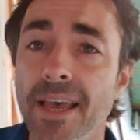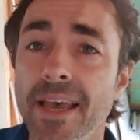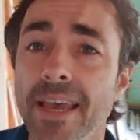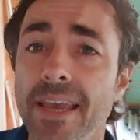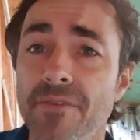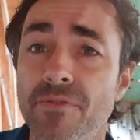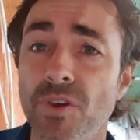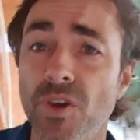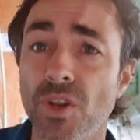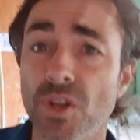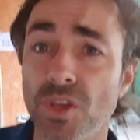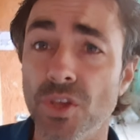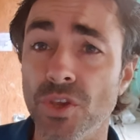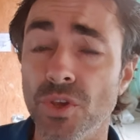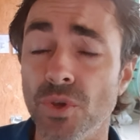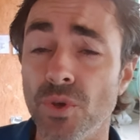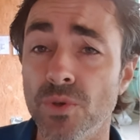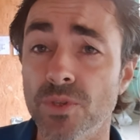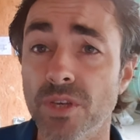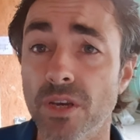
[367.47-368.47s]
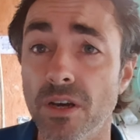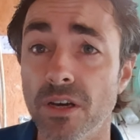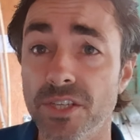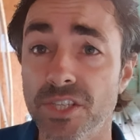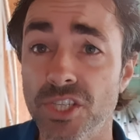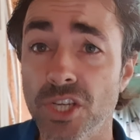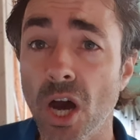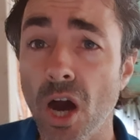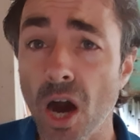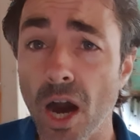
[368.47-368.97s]
If you're going to use a
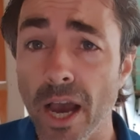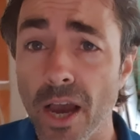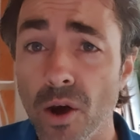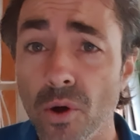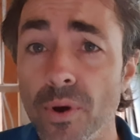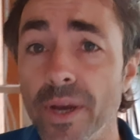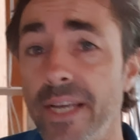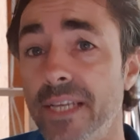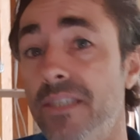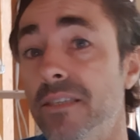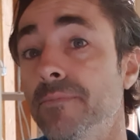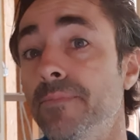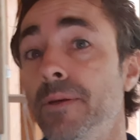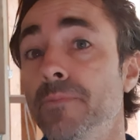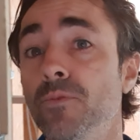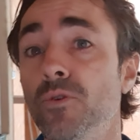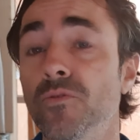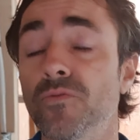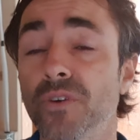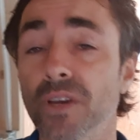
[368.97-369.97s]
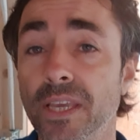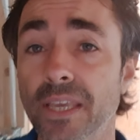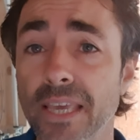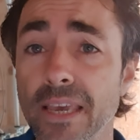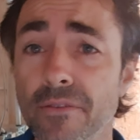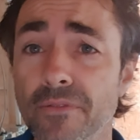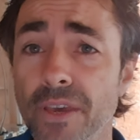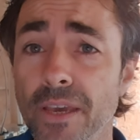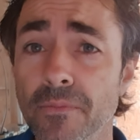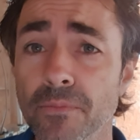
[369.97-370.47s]
tile, it's a bit more
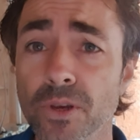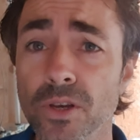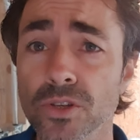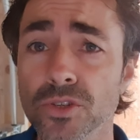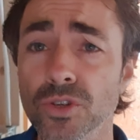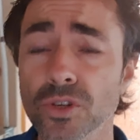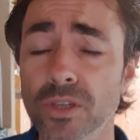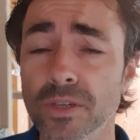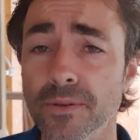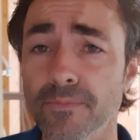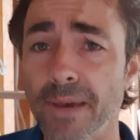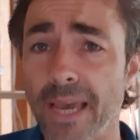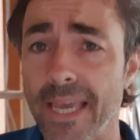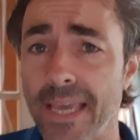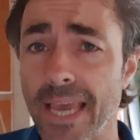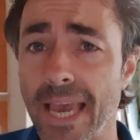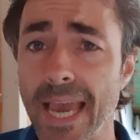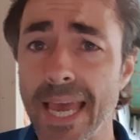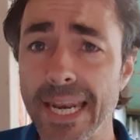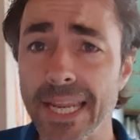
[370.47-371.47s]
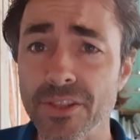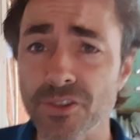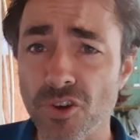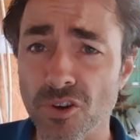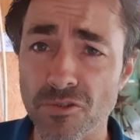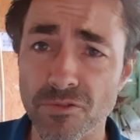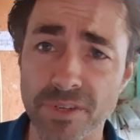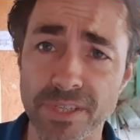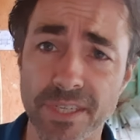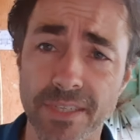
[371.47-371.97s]
forgiving, because you can make any
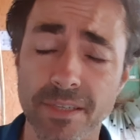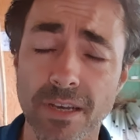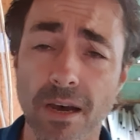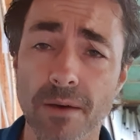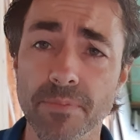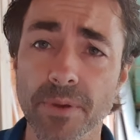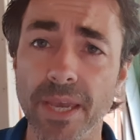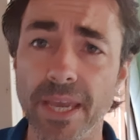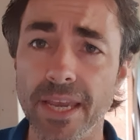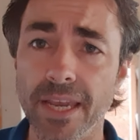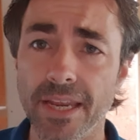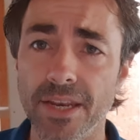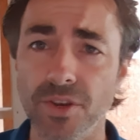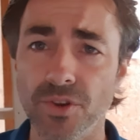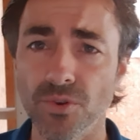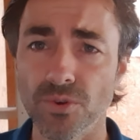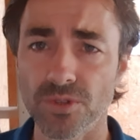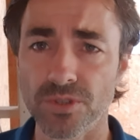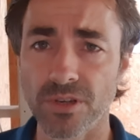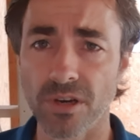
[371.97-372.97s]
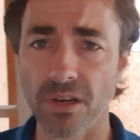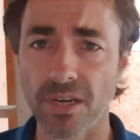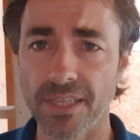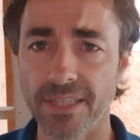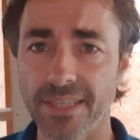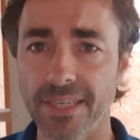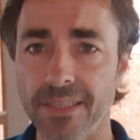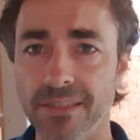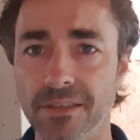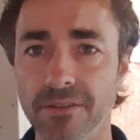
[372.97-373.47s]
tolerances up in your tile
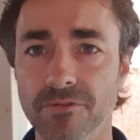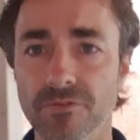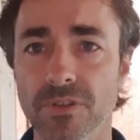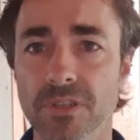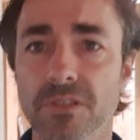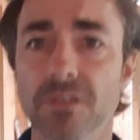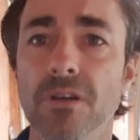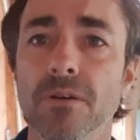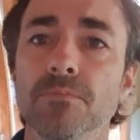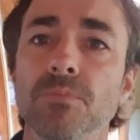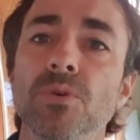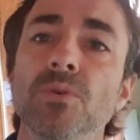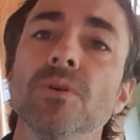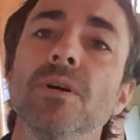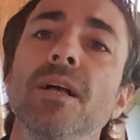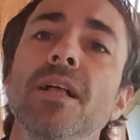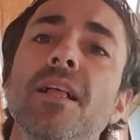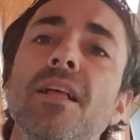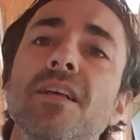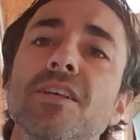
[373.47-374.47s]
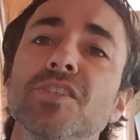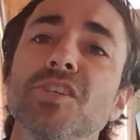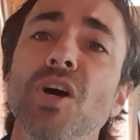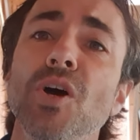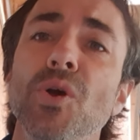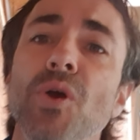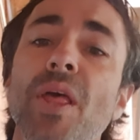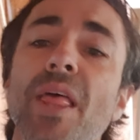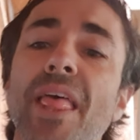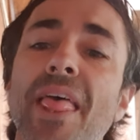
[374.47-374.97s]
adhesive, for example.
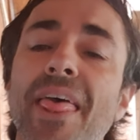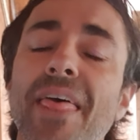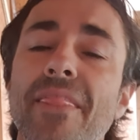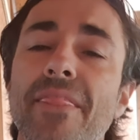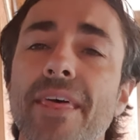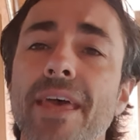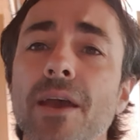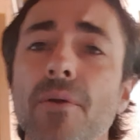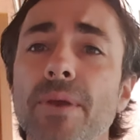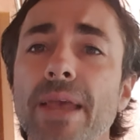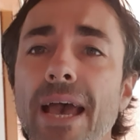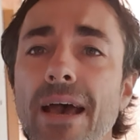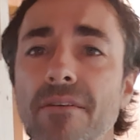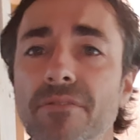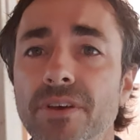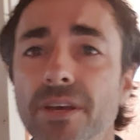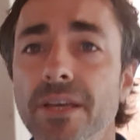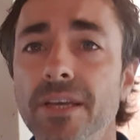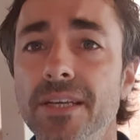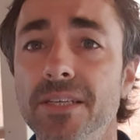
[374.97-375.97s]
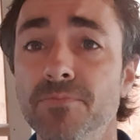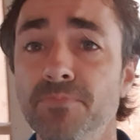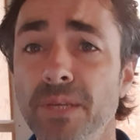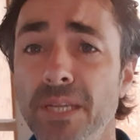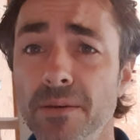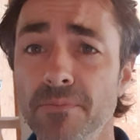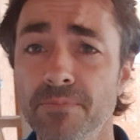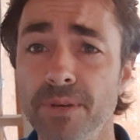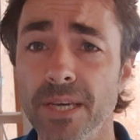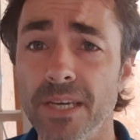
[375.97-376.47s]
So there we have it. It's been
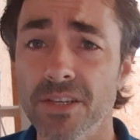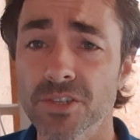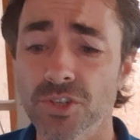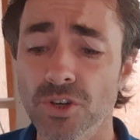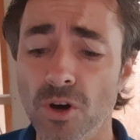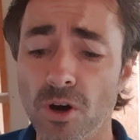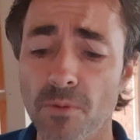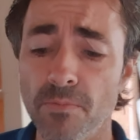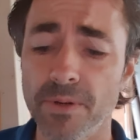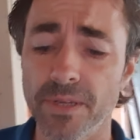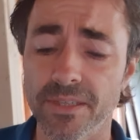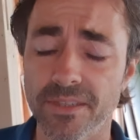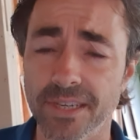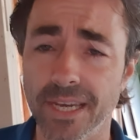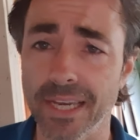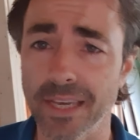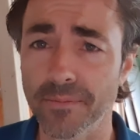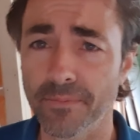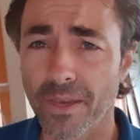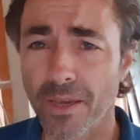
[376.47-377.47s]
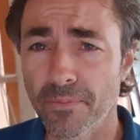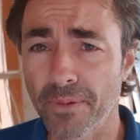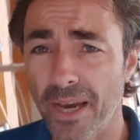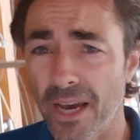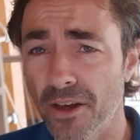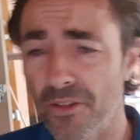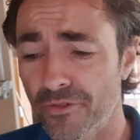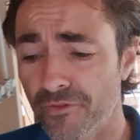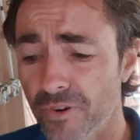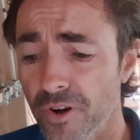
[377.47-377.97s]
a big job. It's taken me
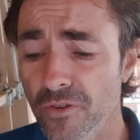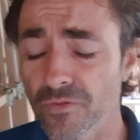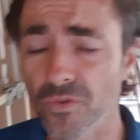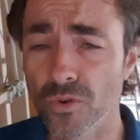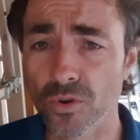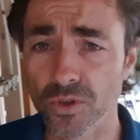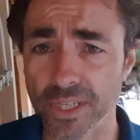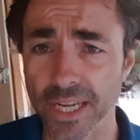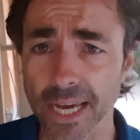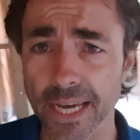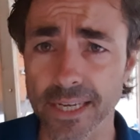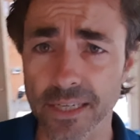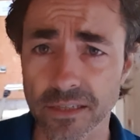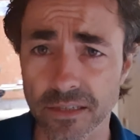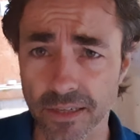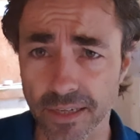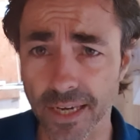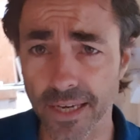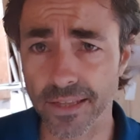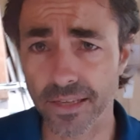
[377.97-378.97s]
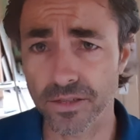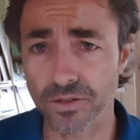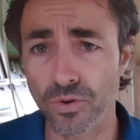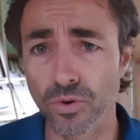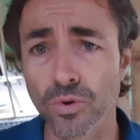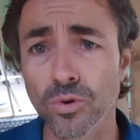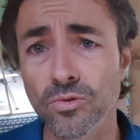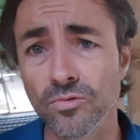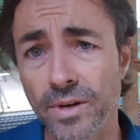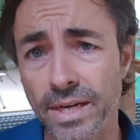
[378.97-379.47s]
about 3 or 4 days to get this
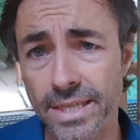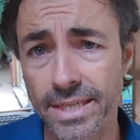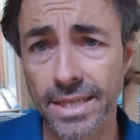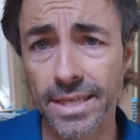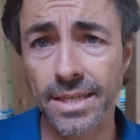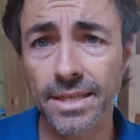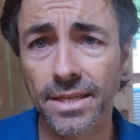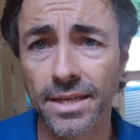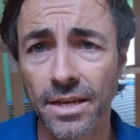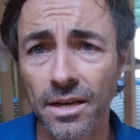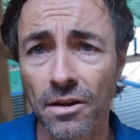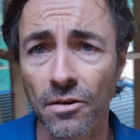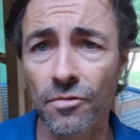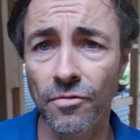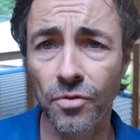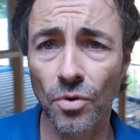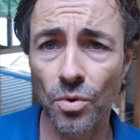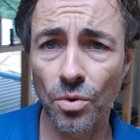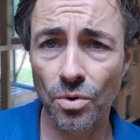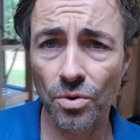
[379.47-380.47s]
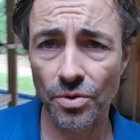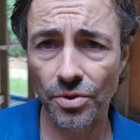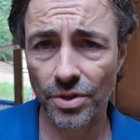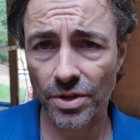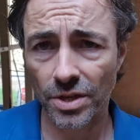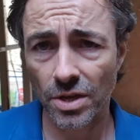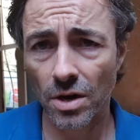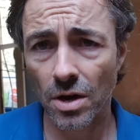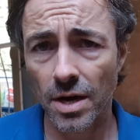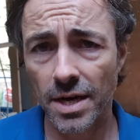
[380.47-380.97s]
all ready for the
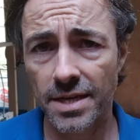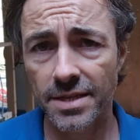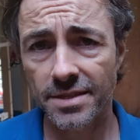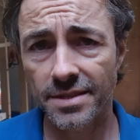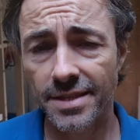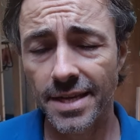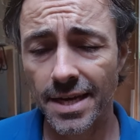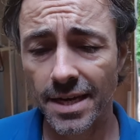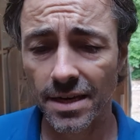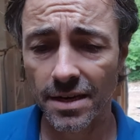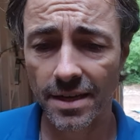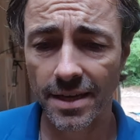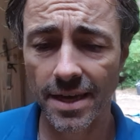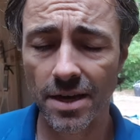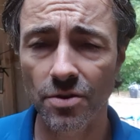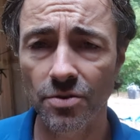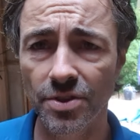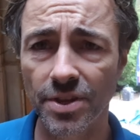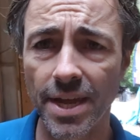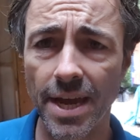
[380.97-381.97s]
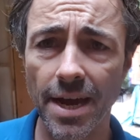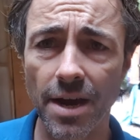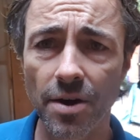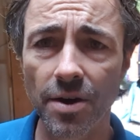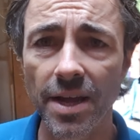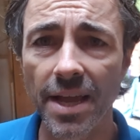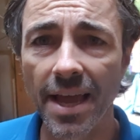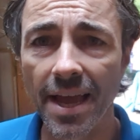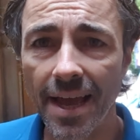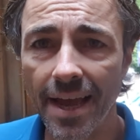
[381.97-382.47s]
guys. They're going to get on now
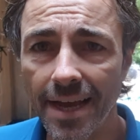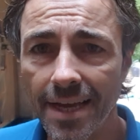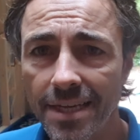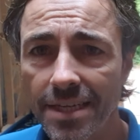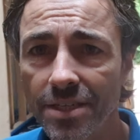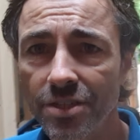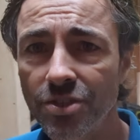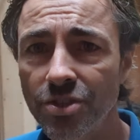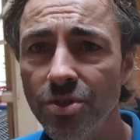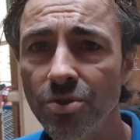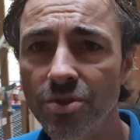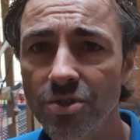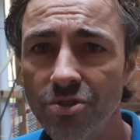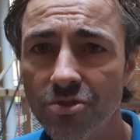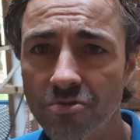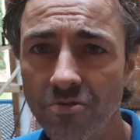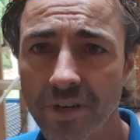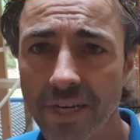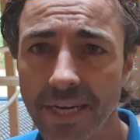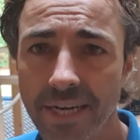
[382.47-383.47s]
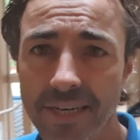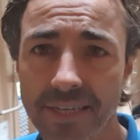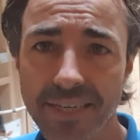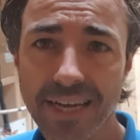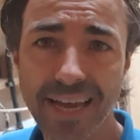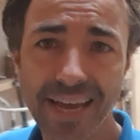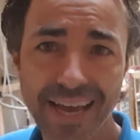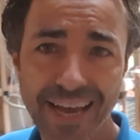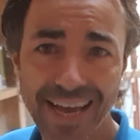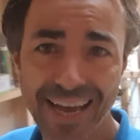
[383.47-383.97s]
and do the screed,
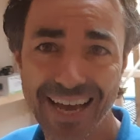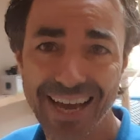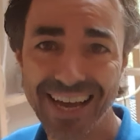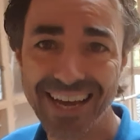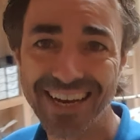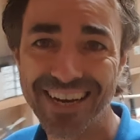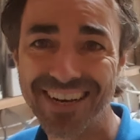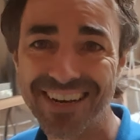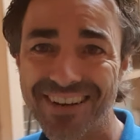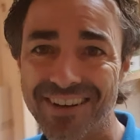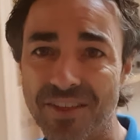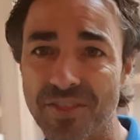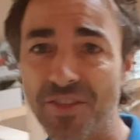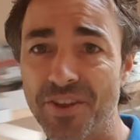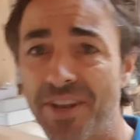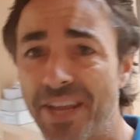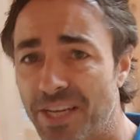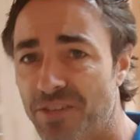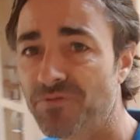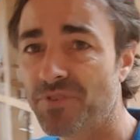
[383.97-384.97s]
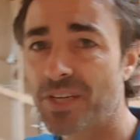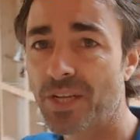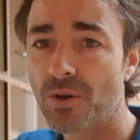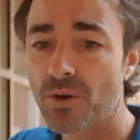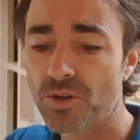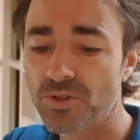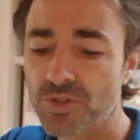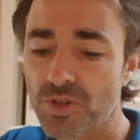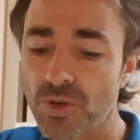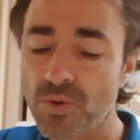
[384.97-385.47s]
and the next video
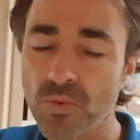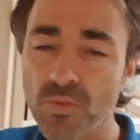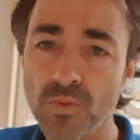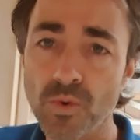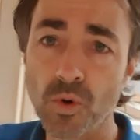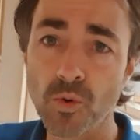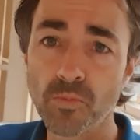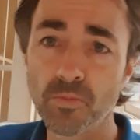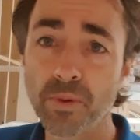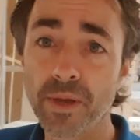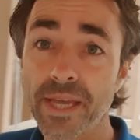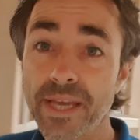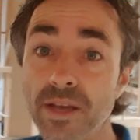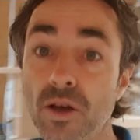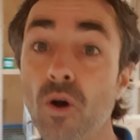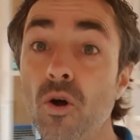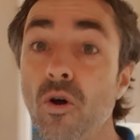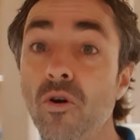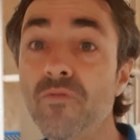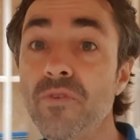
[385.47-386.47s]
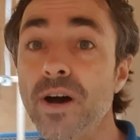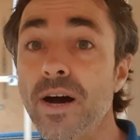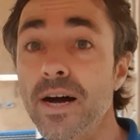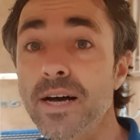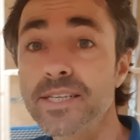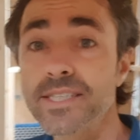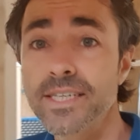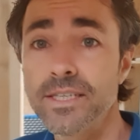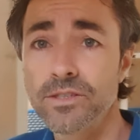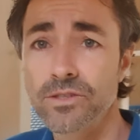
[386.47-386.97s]
I'll do will be of
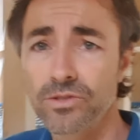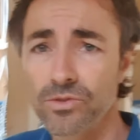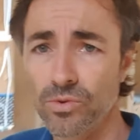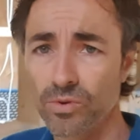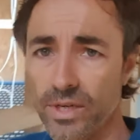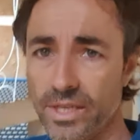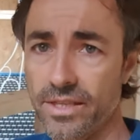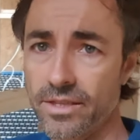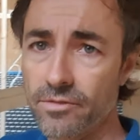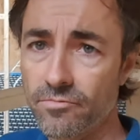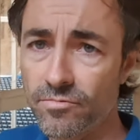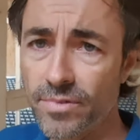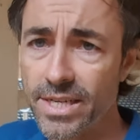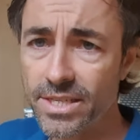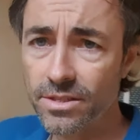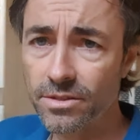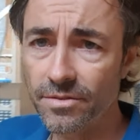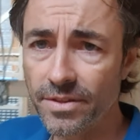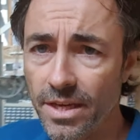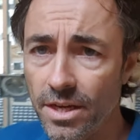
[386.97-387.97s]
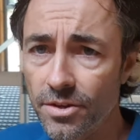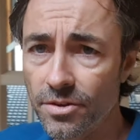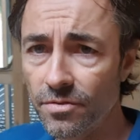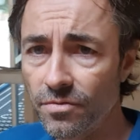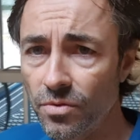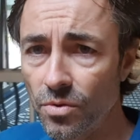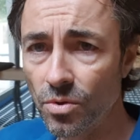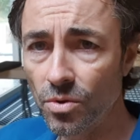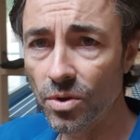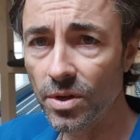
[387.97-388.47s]
us installing the rest of the
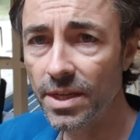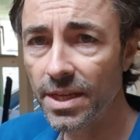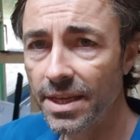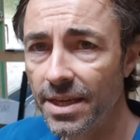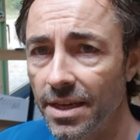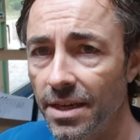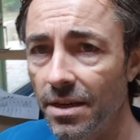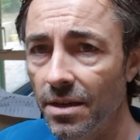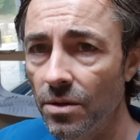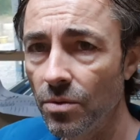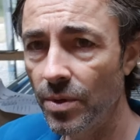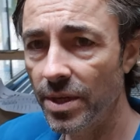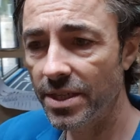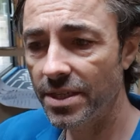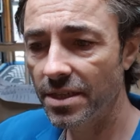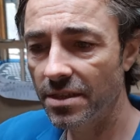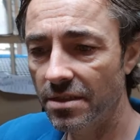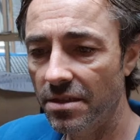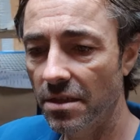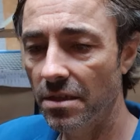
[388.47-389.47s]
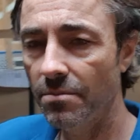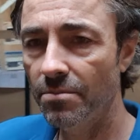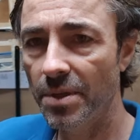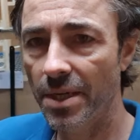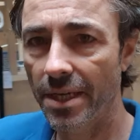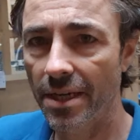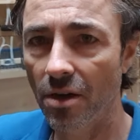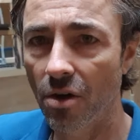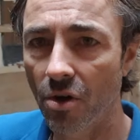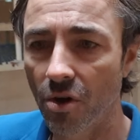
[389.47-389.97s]
underfloor, which is going to
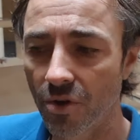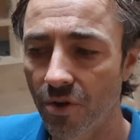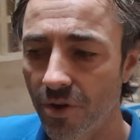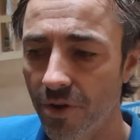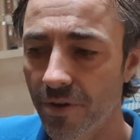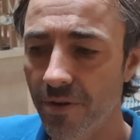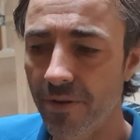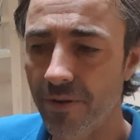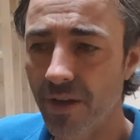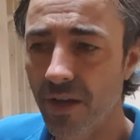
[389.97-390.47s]
be on